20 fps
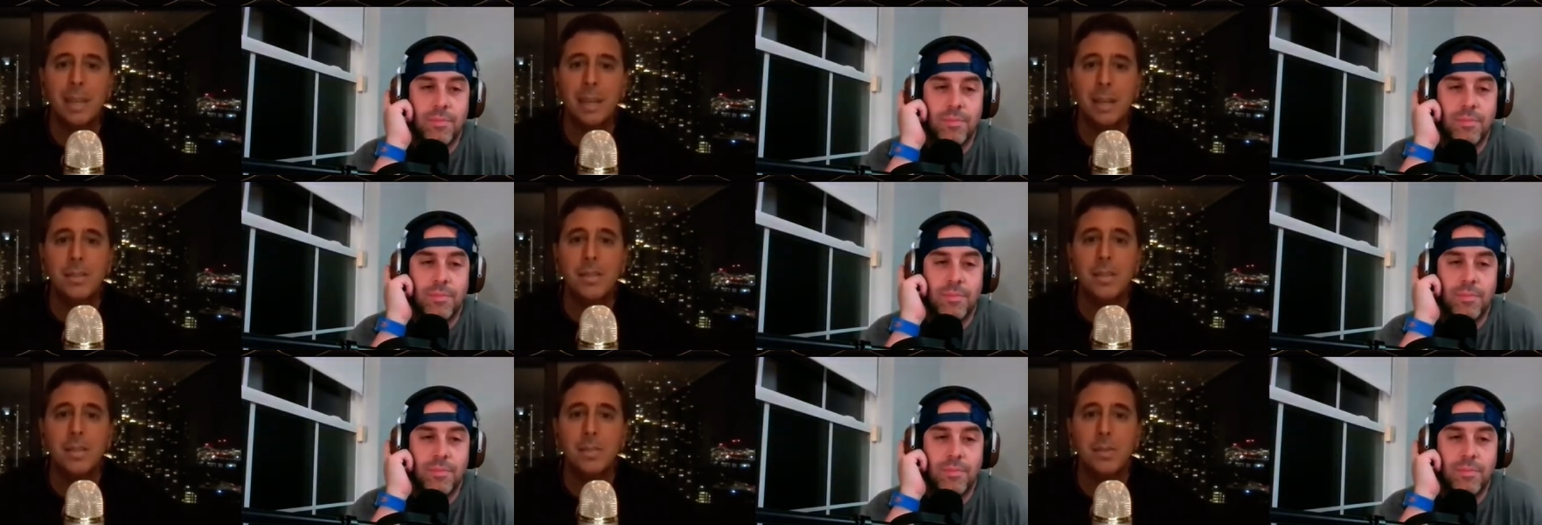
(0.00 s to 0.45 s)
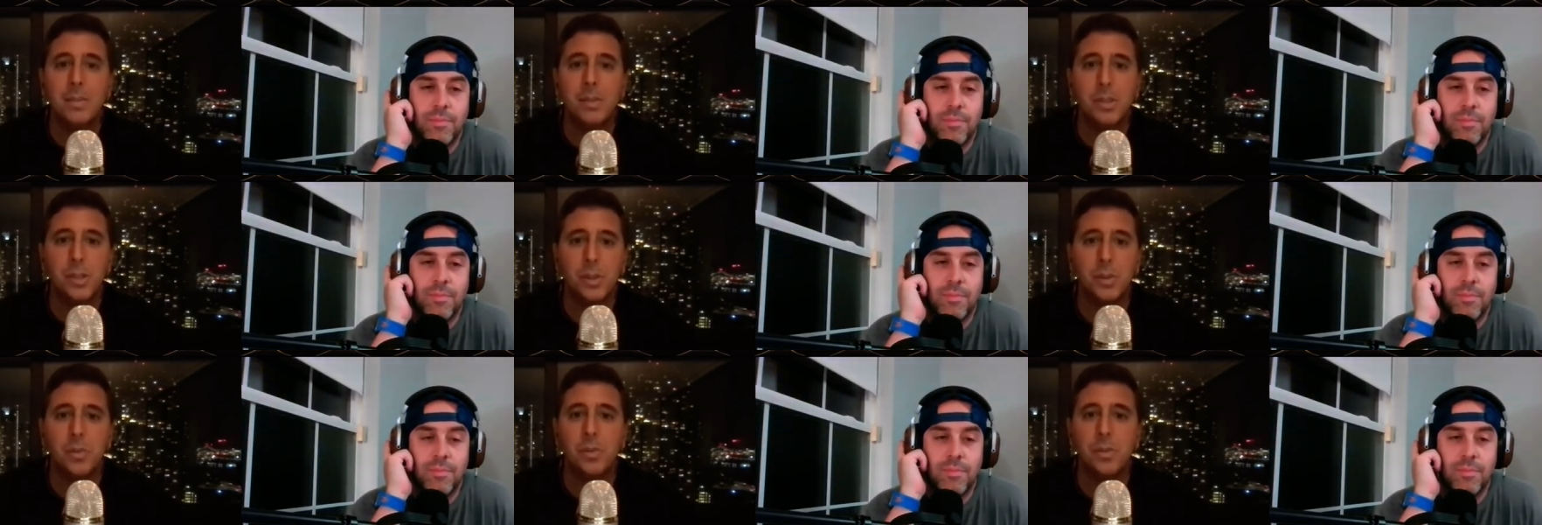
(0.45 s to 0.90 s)
Speaker 1: on Thibs's
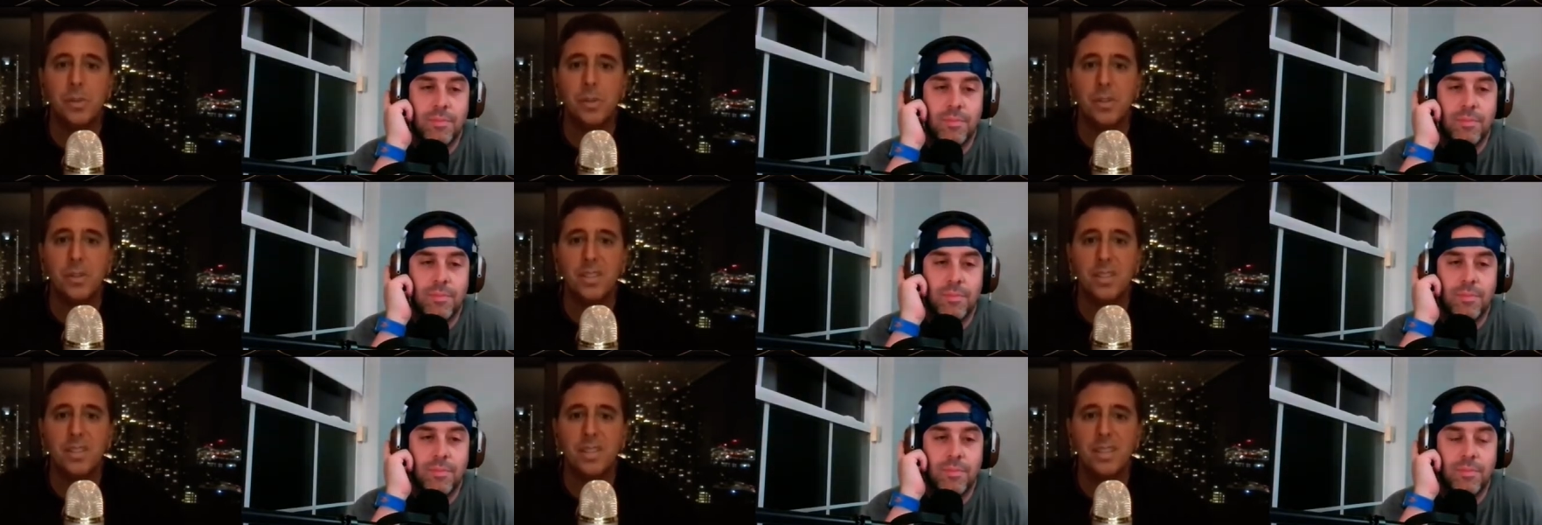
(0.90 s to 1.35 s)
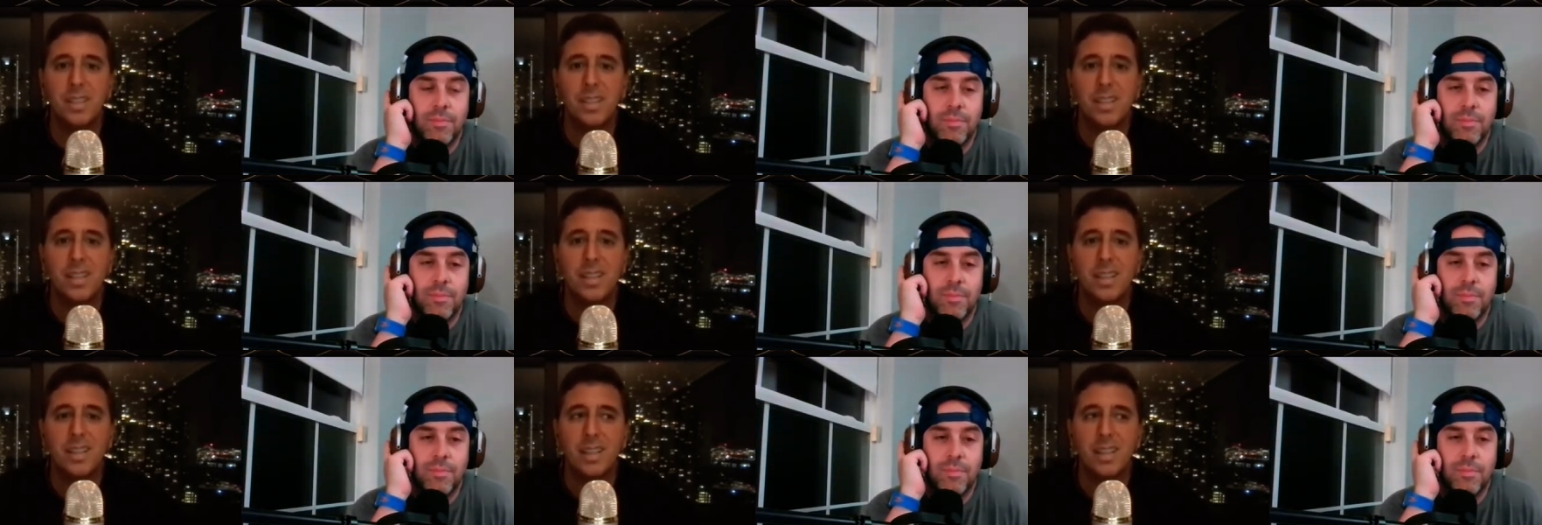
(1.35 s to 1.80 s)
shoulders
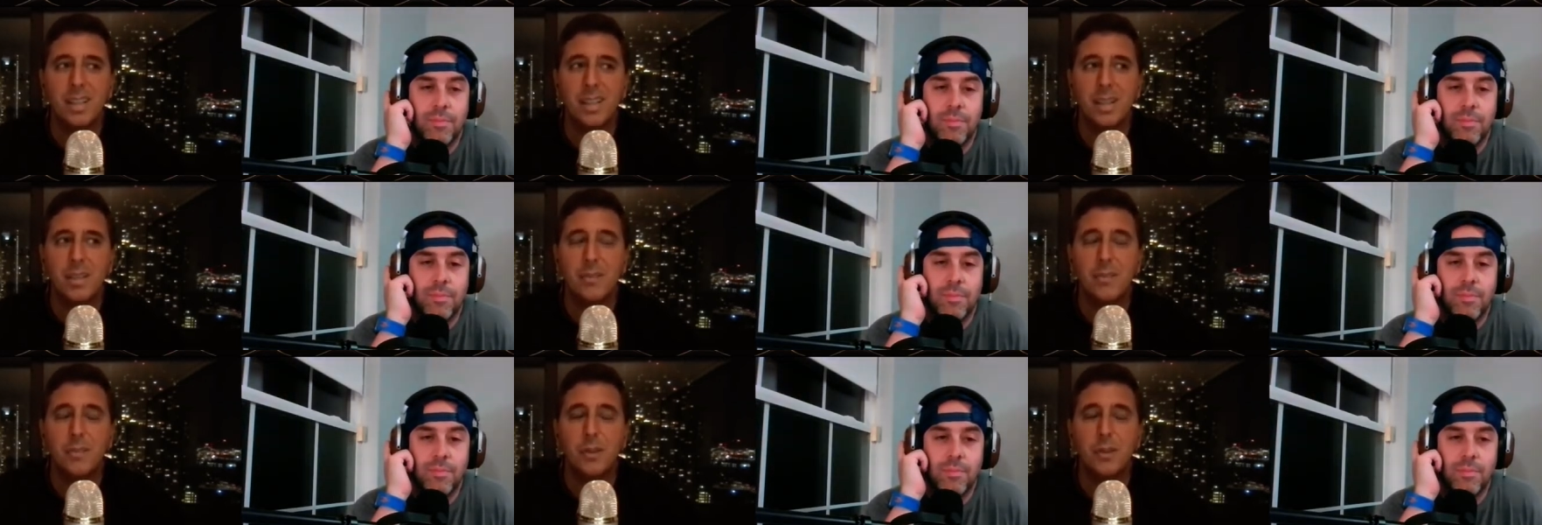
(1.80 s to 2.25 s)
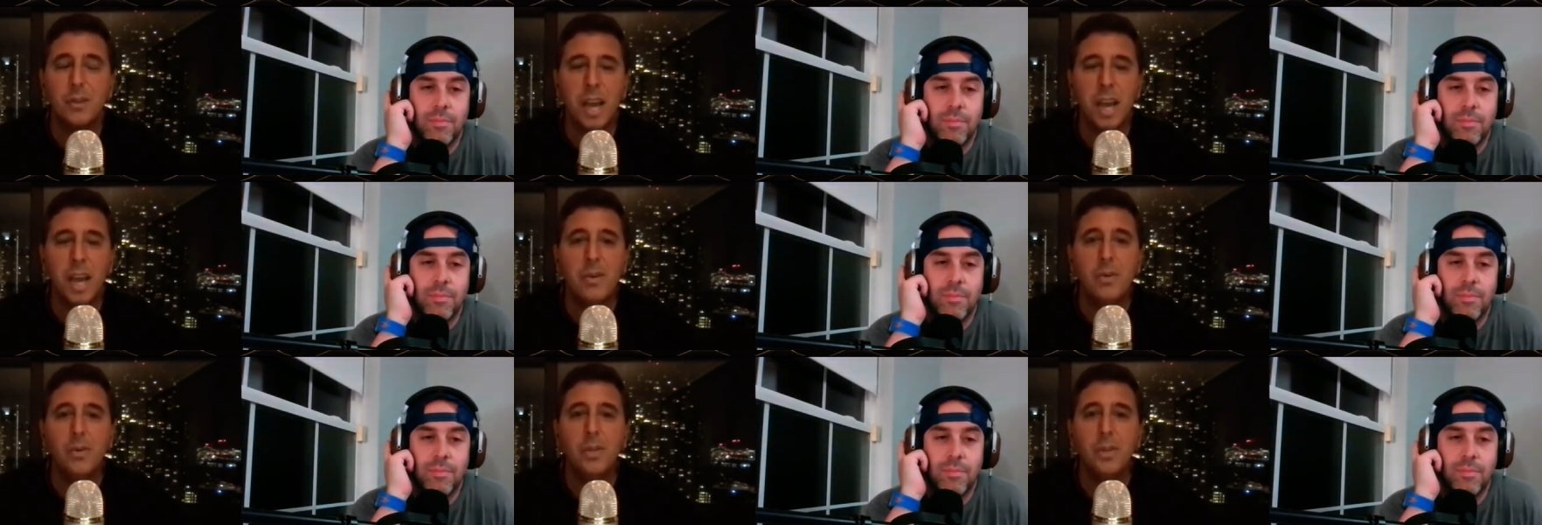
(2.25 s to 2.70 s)
for
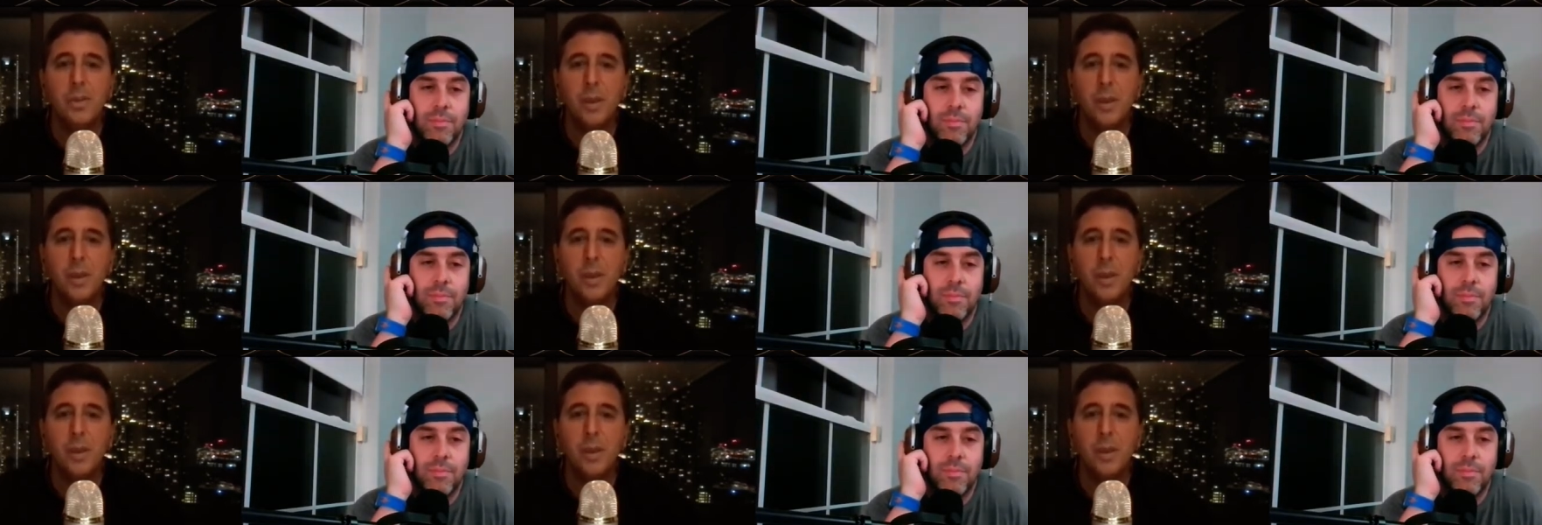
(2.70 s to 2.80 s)
not holding